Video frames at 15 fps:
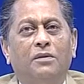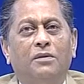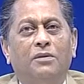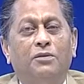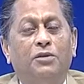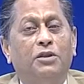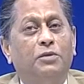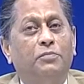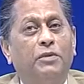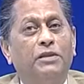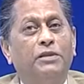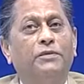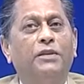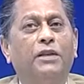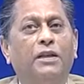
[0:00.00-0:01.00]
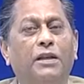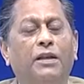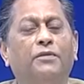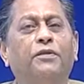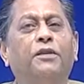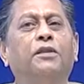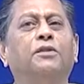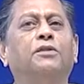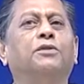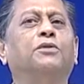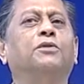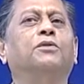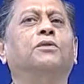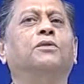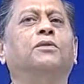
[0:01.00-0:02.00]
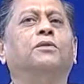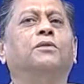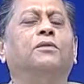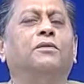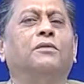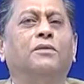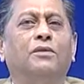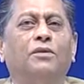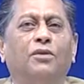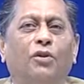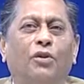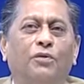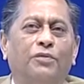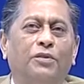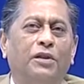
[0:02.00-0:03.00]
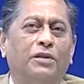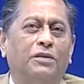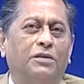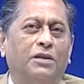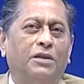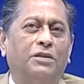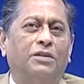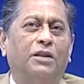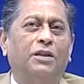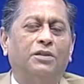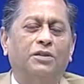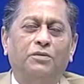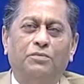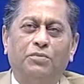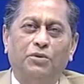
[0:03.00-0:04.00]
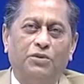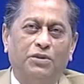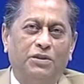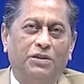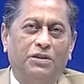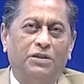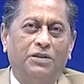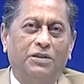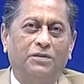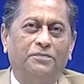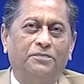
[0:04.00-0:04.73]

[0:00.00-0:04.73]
with specific reference to non-ferrous extraction processes.